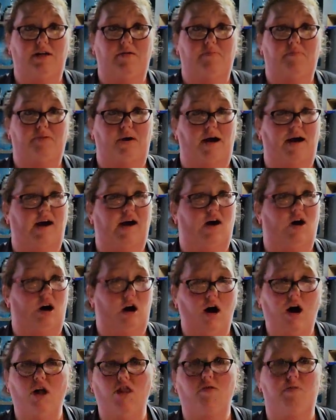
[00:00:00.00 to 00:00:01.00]
by
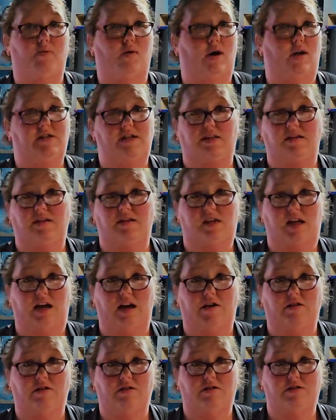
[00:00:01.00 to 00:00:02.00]
all the boys in this
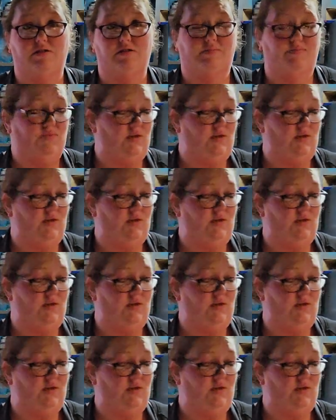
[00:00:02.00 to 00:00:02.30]
house.